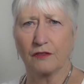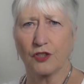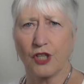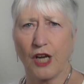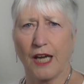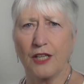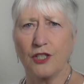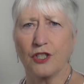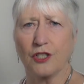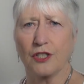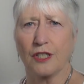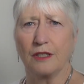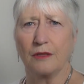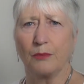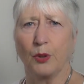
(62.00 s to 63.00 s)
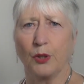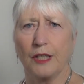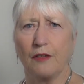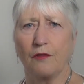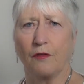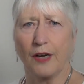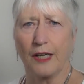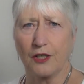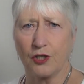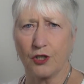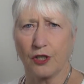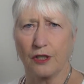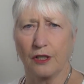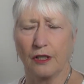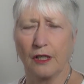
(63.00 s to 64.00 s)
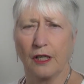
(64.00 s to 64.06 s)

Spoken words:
changes in body function,